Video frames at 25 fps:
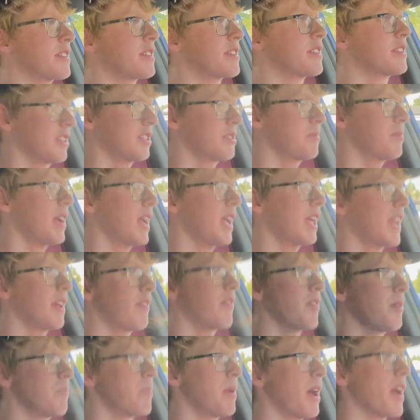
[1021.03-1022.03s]
So let's make it
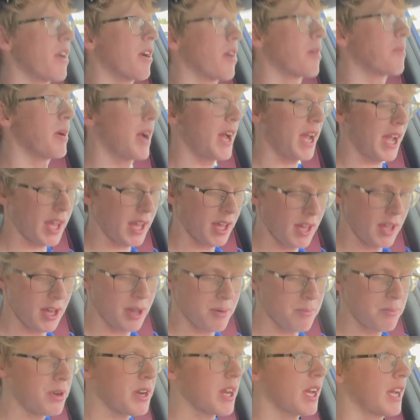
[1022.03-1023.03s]
even better by
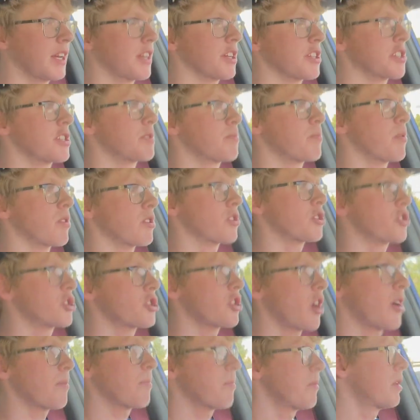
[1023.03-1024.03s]
putting it into Sport Sharp